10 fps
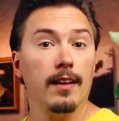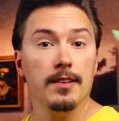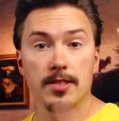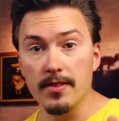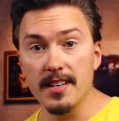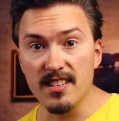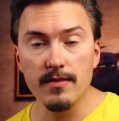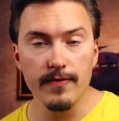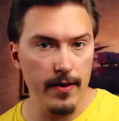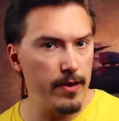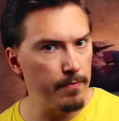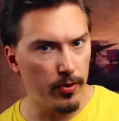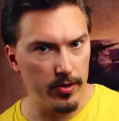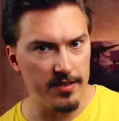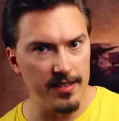So this is very
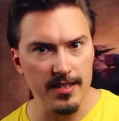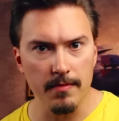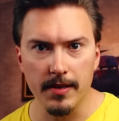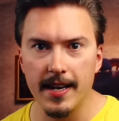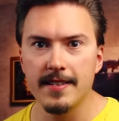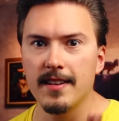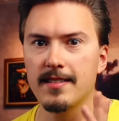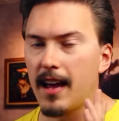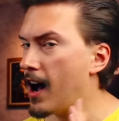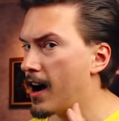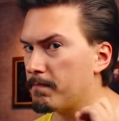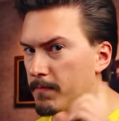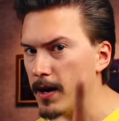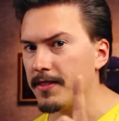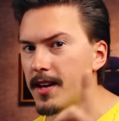important in some cases,
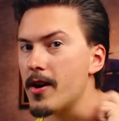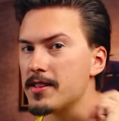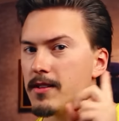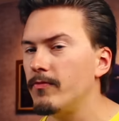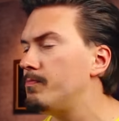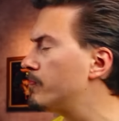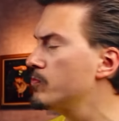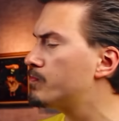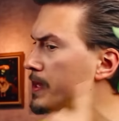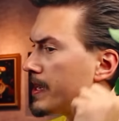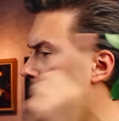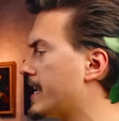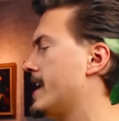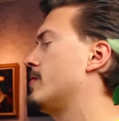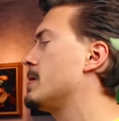but there is a big
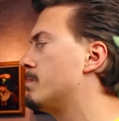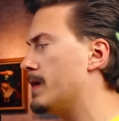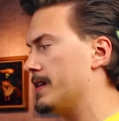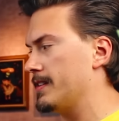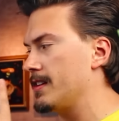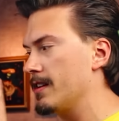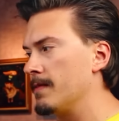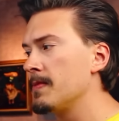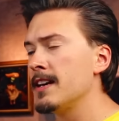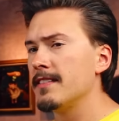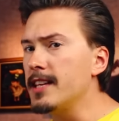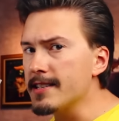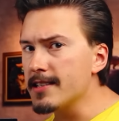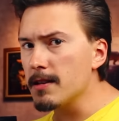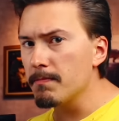hairy but here.
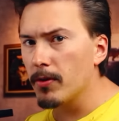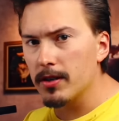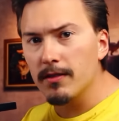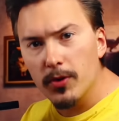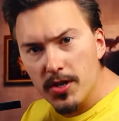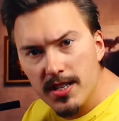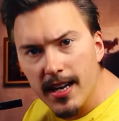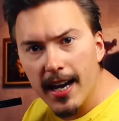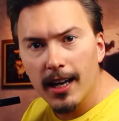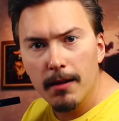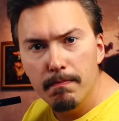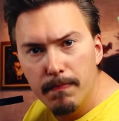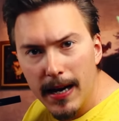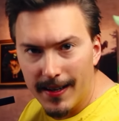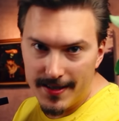This is important for
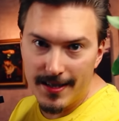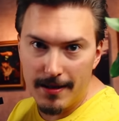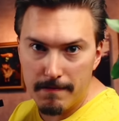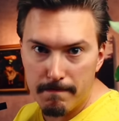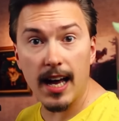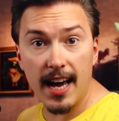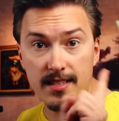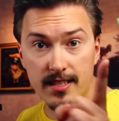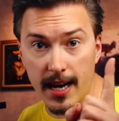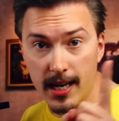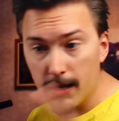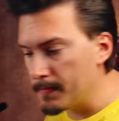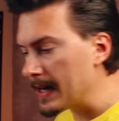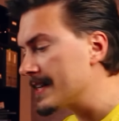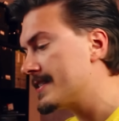scalability. And
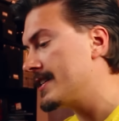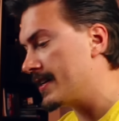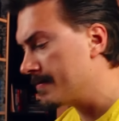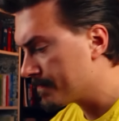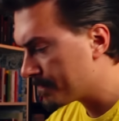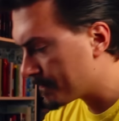scalability